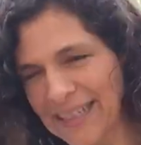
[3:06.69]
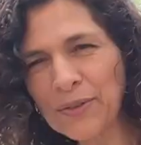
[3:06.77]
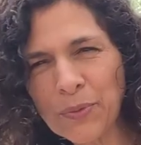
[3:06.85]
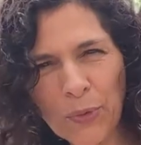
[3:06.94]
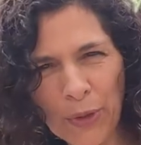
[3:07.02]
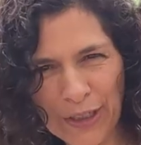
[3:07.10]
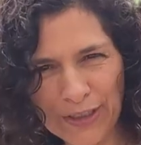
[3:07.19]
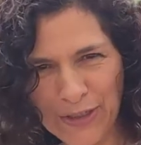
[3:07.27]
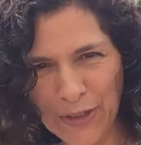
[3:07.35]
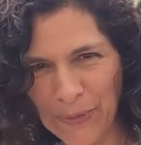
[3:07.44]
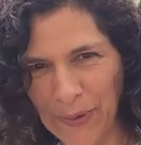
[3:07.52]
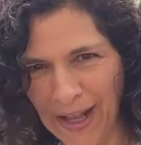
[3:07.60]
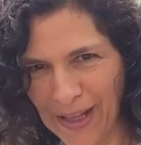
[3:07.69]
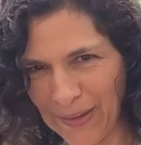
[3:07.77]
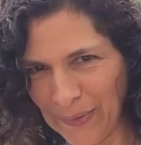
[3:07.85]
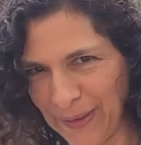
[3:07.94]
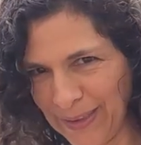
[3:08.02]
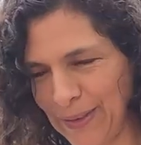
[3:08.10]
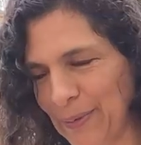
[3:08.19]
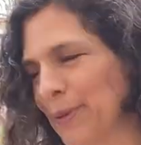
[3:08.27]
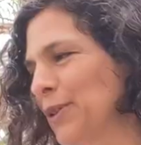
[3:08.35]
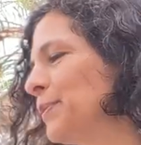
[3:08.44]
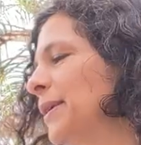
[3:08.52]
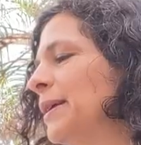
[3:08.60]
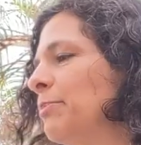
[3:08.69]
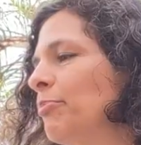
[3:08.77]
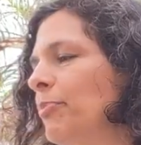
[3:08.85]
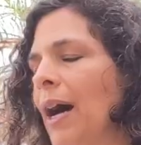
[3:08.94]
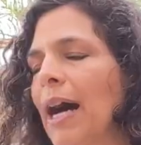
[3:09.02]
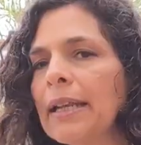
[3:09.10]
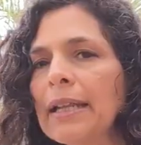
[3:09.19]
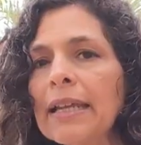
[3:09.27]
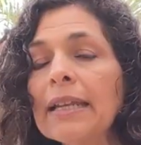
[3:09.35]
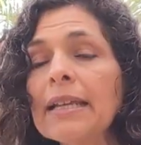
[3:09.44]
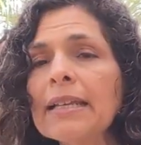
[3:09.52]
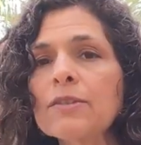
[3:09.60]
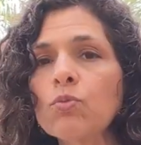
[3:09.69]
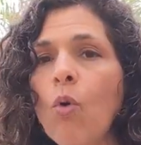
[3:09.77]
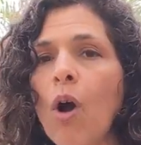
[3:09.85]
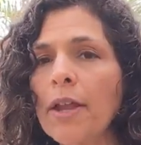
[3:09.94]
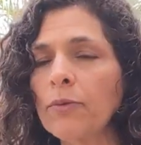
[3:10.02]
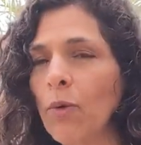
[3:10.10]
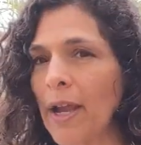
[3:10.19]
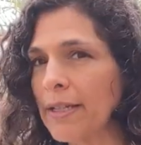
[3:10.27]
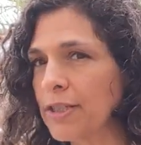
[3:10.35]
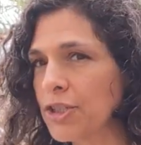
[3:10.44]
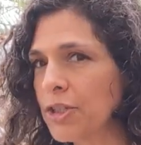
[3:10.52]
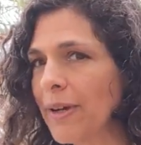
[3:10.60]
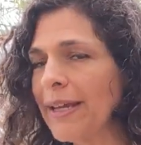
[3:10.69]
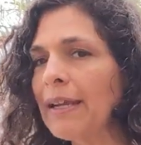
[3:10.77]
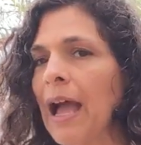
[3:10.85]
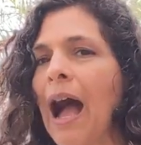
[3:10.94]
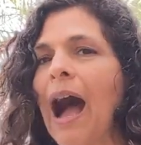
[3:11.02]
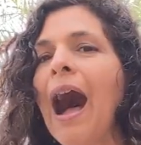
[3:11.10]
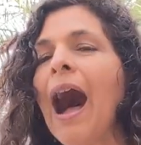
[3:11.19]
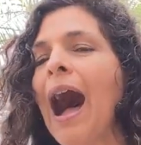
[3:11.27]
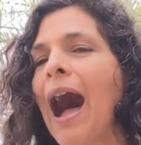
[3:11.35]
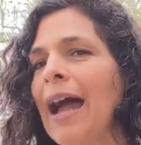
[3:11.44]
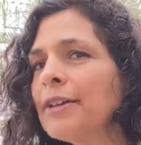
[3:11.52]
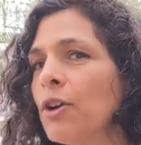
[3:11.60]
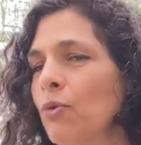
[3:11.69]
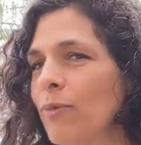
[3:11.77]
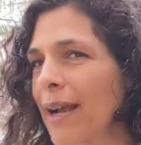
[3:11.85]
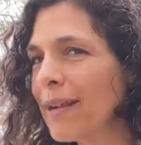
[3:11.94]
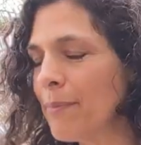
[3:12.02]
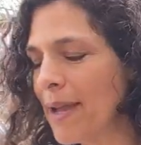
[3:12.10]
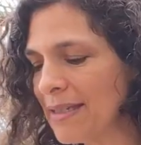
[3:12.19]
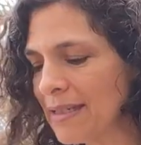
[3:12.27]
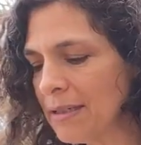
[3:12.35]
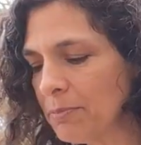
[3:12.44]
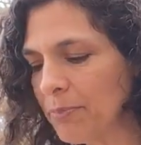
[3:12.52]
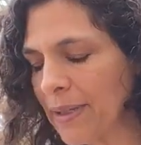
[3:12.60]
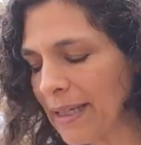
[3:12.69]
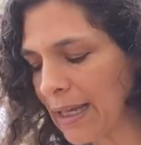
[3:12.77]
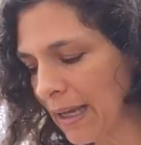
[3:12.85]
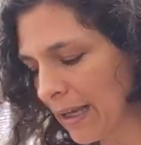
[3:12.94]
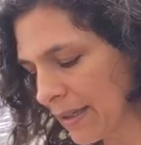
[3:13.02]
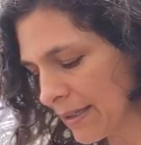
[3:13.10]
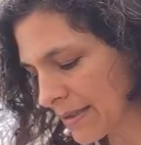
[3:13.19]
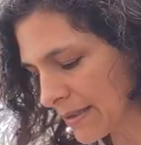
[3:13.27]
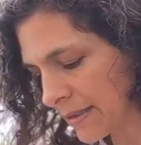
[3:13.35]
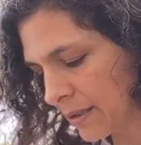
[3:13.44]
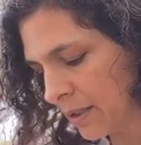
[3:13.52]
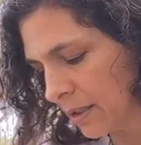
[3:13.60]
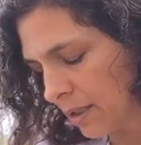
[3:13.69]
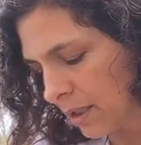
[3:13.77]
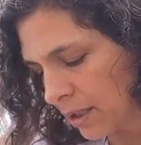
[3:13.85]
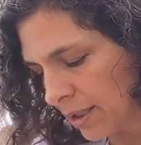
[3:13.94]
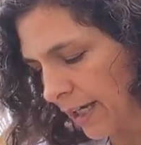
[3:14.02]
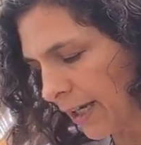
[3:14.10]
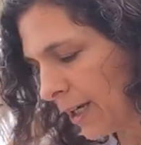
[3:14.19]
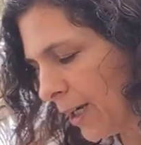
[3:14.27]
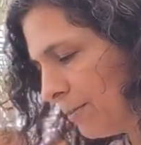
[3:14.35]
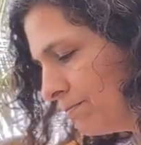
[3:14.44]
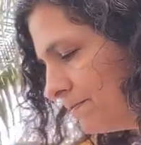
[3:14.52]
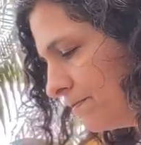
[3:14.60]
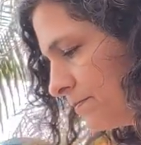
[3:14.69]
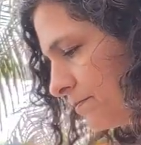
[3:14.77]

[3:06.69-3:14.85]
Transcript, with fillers: didn't work too well with the Ruby, but it is one way to do it. I don't recommend it because um,